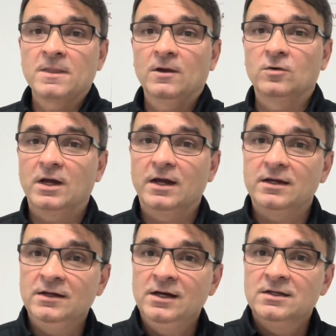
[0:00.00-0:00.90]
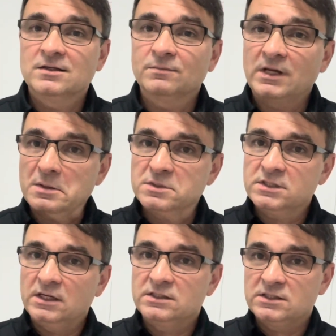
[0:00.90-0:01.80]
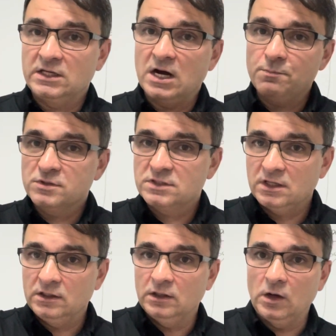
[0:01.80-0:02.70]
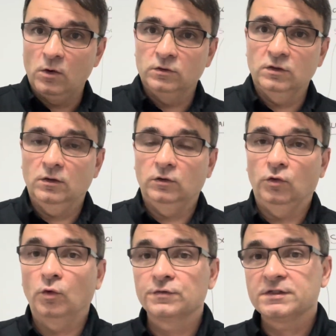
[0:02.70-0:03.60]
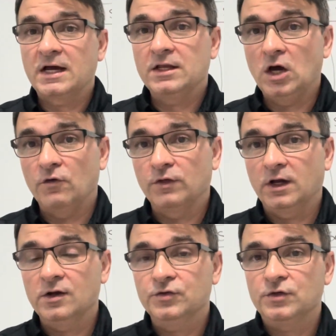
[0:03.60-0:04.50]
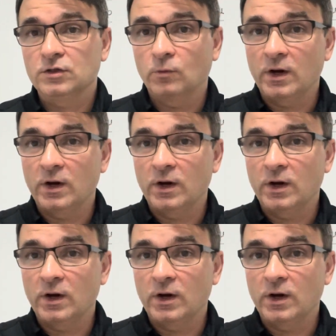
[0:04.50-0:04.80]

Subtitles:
Okay, sometimes it's the opposite on the north side of the country.